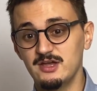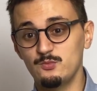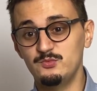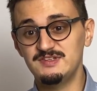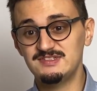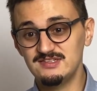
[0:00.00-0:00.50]

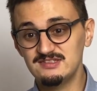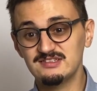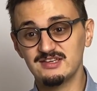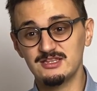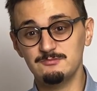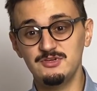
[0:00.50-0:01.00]

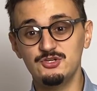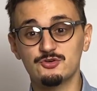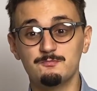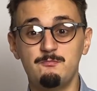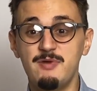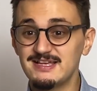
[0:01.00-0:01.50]
VCs can be your
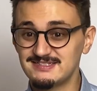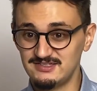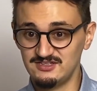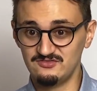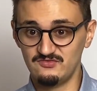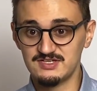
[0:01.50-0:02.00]
best
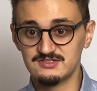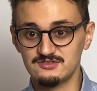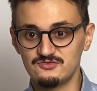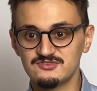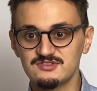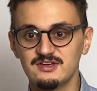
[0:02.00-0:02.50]

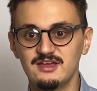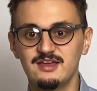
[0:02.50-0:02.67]
investors.